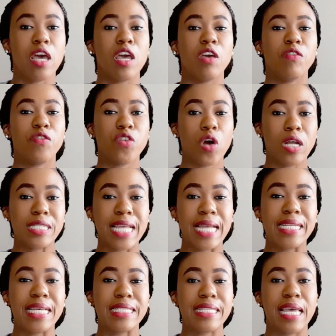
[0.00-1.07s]
If your
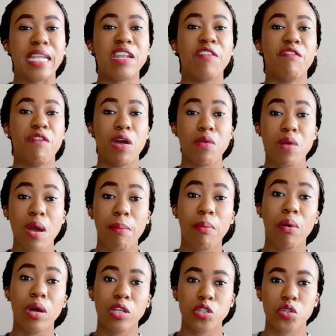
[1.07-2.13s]
debt is in a
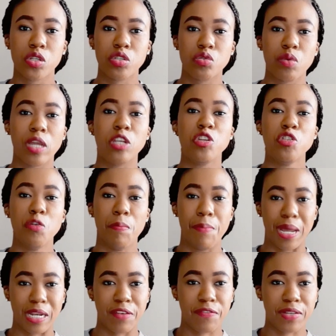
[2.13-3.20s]
variable interest rate, you
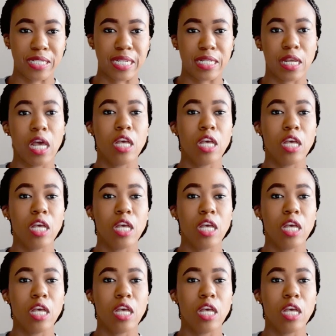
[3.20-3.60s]
benefited.